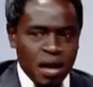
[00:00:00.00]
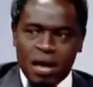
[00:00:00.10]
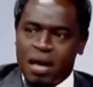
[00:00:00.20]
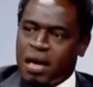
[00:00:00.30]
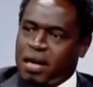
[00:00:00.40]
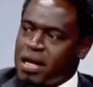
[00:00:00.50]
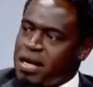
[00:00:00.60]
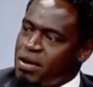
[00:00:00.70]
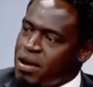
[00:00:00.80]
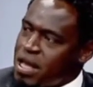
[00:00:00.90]
and Eddie
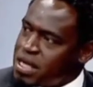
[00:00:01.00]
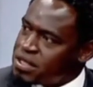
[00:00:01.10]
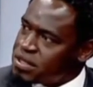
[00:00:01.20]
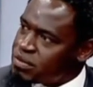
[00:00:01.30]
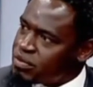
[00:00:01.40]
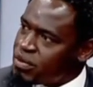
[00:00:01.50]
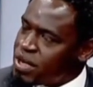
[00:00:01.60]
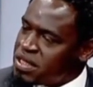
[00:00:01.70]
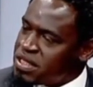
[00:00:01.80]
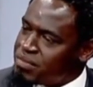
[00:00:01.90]
Okech, when
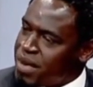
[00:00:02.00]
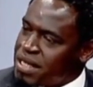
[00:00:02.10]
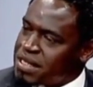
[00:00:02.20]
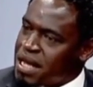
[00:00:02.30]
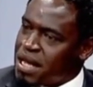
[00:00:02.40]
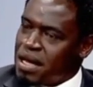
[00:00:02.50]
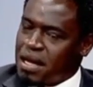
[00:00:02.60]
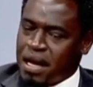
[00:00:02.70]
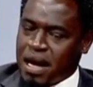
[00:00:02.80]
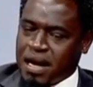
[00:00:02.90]
this matter
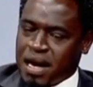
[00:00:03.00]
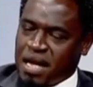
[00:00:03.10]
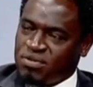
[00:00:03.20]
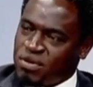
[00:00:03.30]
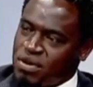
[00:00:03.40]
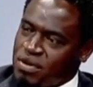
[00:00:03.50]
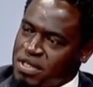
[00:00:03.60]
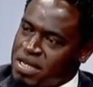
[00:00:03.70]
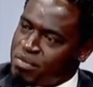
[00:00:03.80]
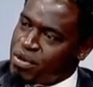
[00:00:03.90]
arrives on your
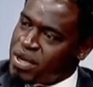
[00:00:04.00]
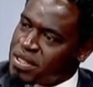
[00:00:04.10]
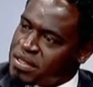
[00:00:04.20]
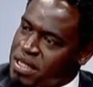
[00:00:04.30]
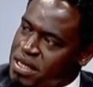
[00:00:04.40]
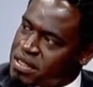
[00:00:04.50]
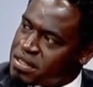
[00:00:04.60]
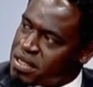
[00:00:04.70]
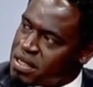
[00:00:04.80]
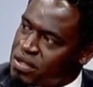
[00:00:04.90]
table in the Senate,
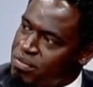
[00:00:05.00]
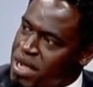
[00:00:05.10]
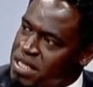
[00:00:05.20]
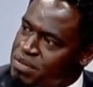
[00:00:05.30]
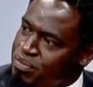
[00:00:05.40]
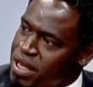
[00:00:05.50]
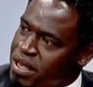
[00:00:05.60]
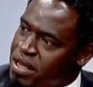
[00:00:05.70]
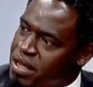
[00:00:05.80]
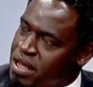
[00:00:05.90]
you must speak
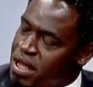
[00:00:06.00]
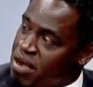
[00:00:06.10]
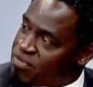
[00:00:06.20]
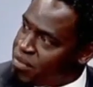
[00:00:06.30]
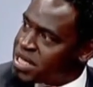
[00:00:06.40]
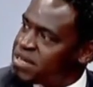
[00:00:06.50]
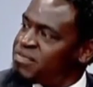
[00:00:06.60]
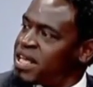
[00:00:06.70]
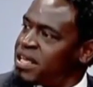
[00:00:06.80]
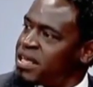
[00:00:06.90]

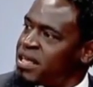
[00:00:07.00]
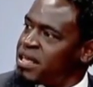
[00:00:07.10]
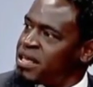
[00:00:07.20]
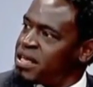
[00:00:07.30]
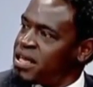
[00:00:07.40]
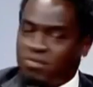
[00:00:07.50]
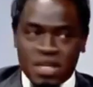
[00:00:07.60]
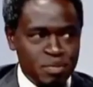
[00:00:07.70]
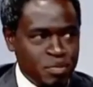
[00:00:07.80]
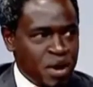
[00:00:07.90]
affirmatively. If these
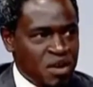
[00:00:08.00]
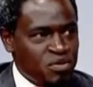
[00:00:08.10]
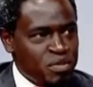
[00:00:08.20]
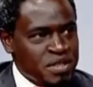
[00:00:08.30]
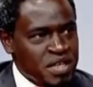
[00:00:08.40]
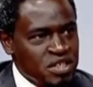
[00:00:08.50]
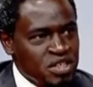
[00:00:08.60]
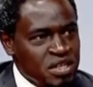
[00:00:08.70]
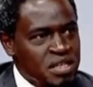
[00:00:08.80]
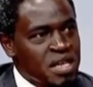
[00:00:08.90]
people have to be
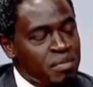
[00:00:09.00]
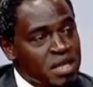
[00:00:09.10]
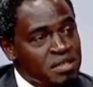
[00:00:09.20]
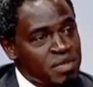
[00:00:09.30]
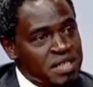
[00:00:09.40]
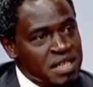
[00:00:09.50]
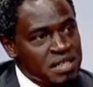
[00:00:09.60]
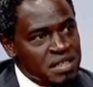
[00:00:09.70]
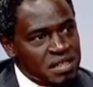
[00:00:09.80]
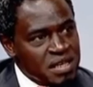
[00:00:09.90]
censured, they must be
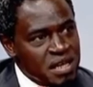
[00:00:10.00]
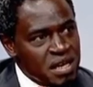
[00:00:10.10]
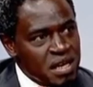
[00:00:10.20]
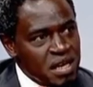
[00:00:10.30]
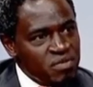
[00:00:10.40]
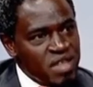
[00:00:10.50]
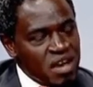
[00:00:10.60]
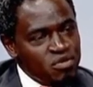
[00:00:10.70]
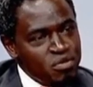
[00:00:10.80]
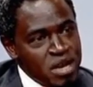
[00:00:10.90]
censured. If they have
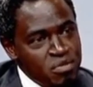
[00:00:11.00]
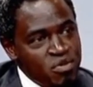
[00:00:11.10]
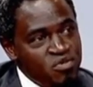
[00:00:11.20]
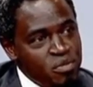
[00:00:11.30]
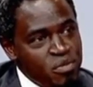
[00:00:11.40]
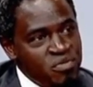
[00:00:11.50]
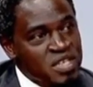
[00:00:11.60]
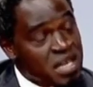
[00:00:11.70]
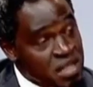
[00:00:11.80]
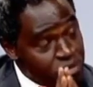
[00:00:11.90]
to be removed from office,
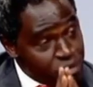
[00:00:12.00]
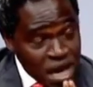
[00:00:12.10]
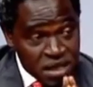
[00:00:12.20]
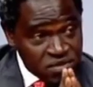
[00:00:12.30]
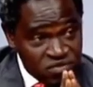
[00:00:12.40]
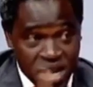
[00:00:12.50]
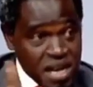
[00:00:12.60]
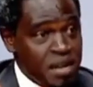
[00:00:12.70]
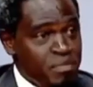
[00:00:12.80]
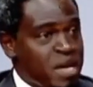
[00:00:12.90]
they must
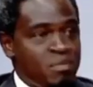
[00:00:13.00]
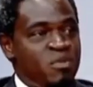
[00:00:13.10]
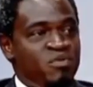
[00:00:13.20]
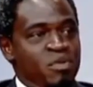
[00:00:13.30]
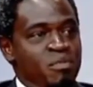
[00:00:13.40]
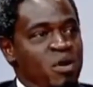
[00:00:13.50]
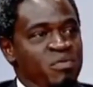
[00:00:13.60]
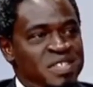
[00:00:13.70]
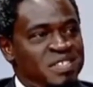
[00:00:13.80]
verily be removed from office.